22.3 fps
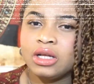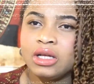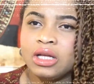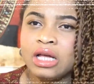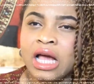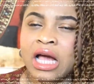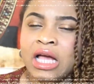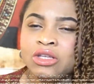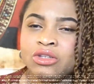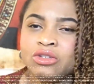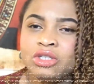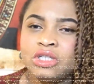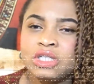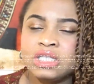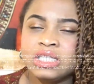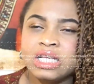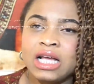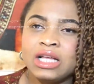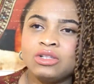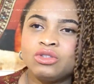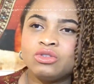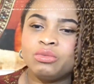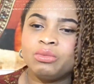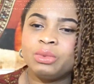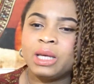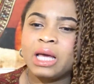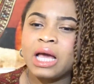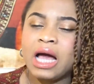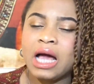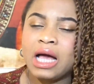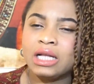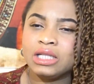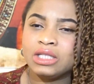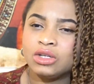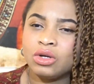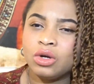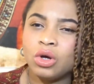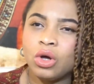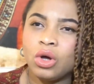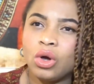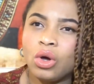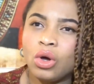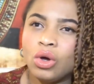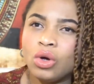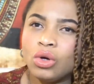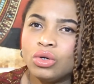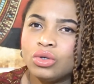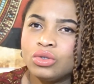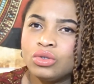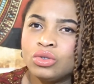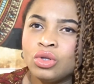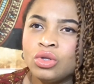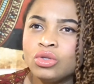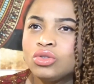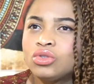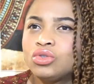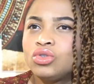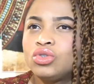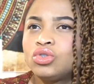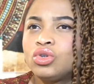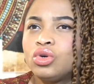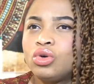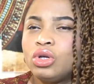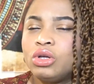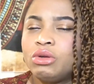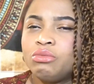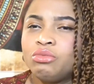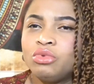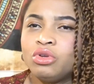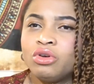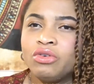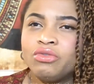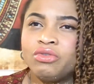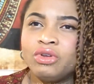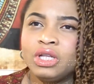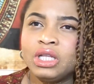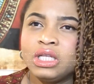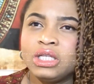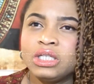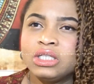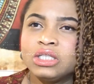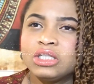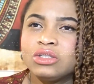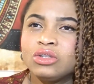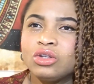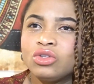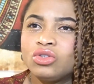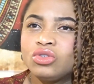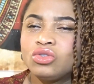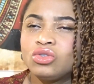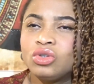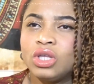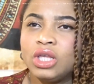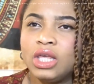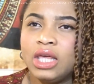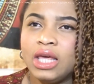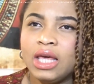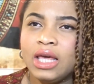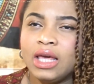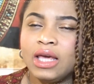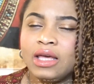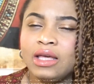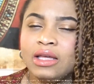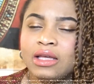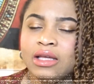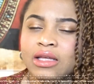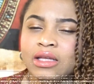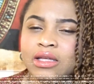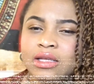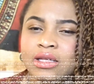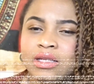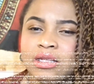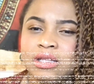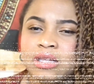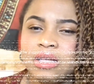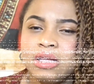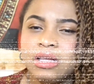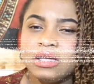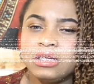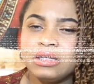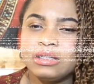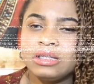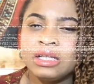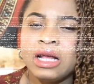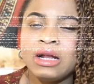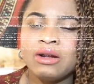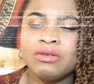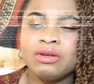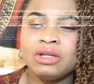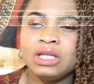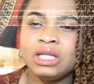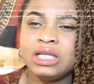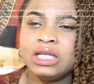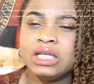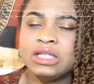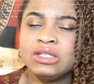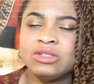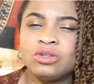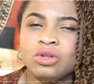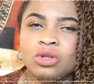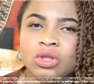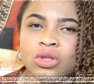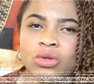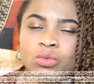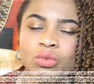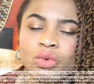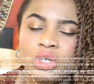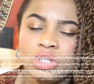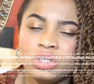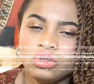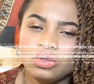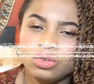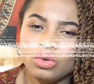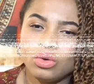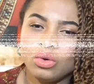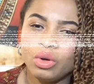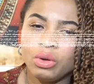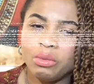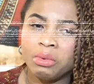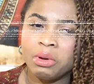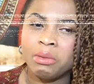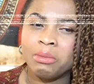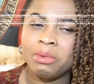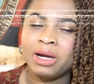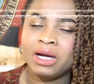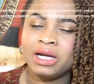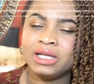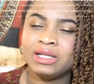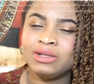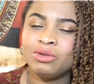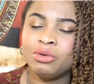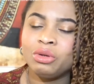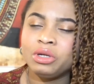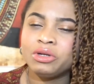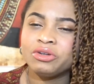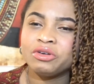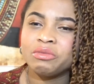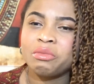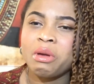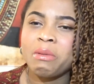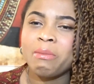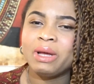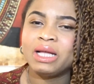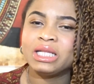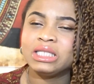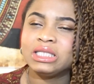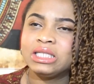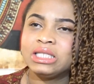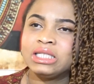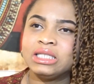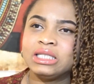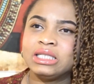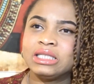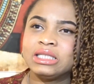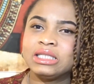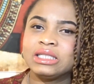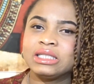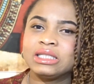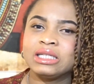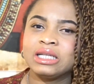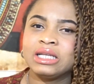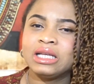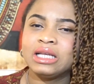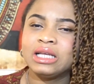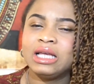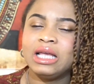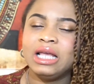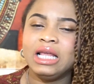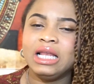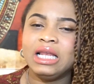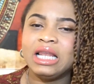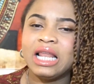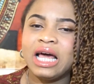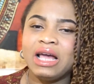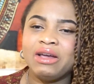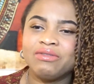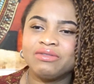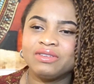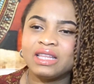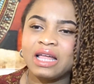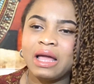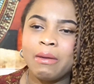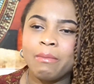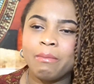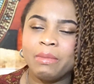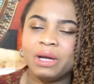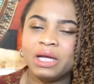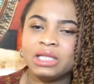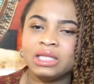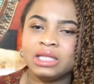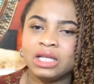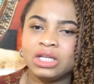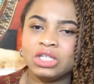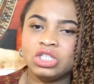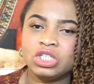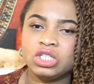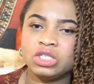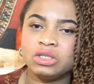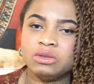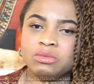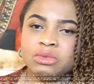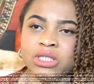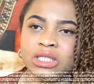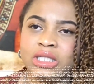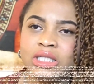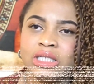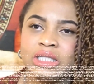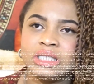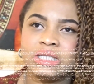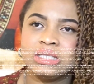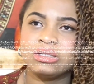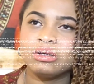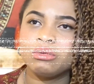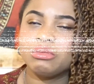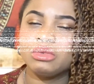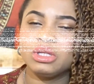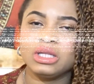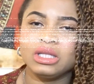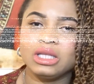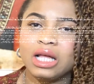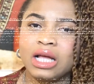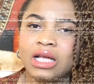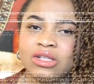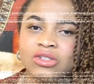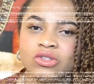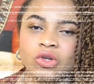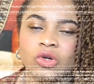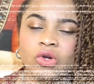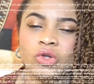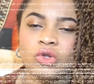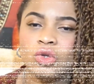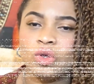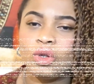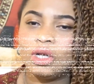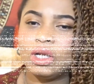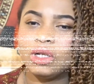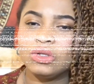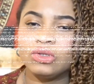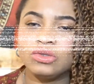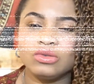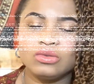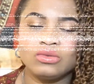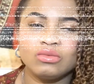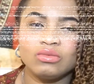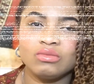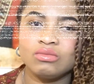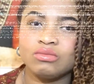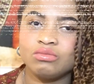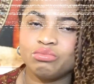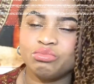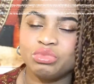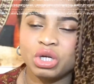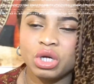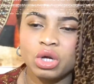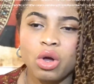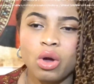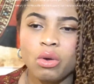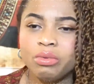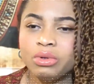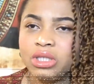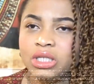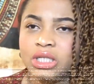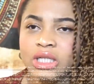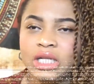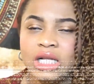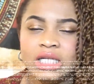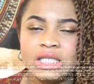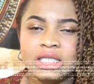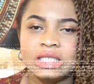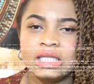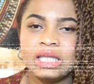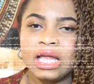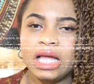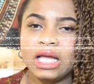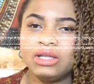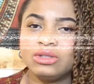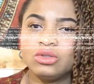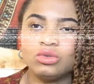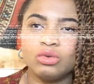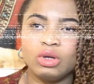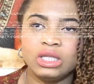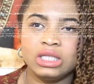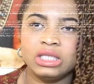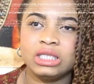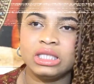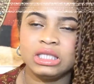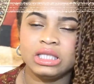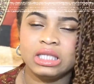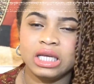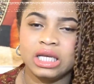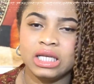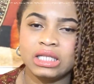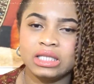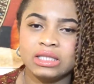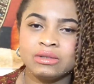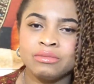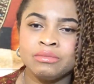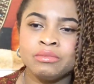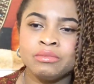and you decide to be hard, not to show him your feelings, not to care, that really is not the way to go about marriage. Remember, this is a lifetime partnership. This is something that is not going to break up in the next 10, 20 years.